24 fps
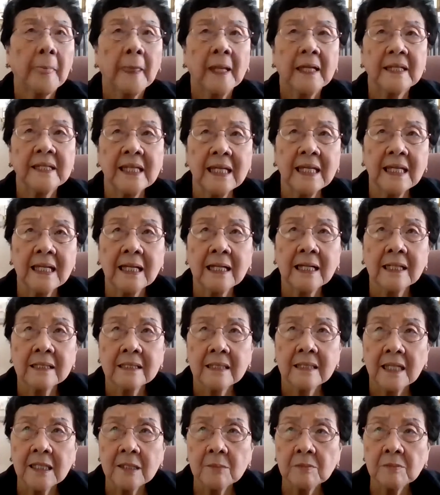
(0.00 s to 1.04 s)
they are
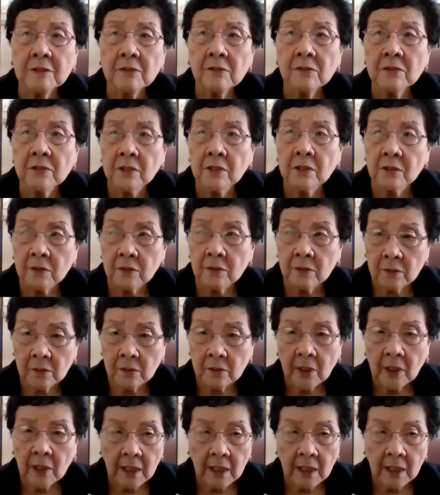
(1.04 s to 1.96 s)
able to